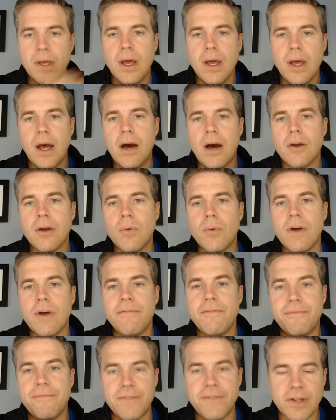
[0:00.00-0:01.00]
How do I
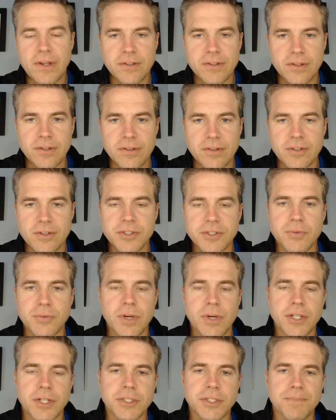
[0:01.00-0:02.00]
fix this
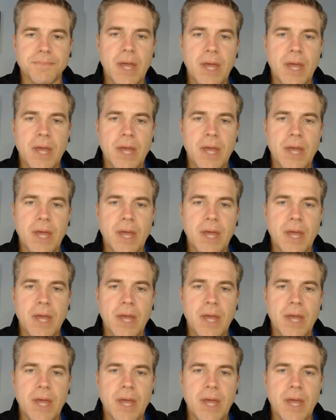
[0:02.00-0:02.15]
situation?